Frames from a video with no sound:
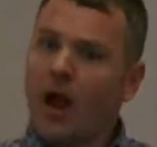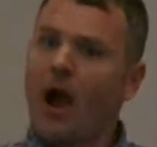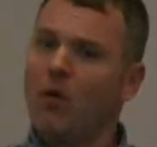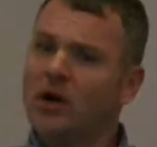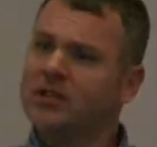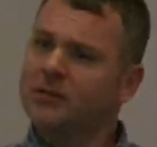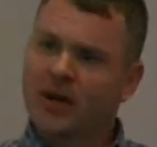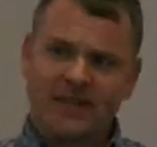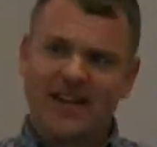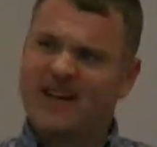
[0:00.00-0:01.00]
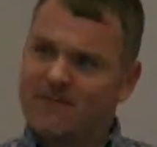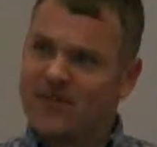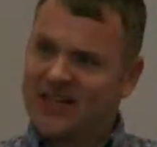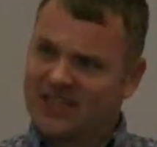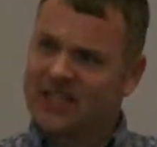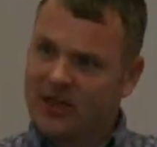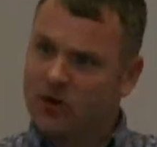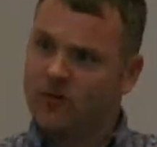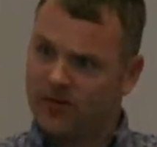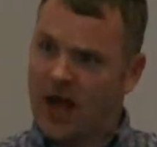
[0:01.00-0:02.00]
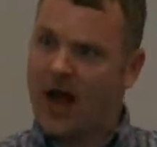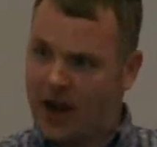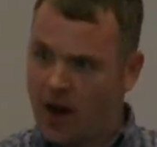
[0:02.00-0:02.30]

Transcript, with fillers: I was surprised that I didn't find a single fly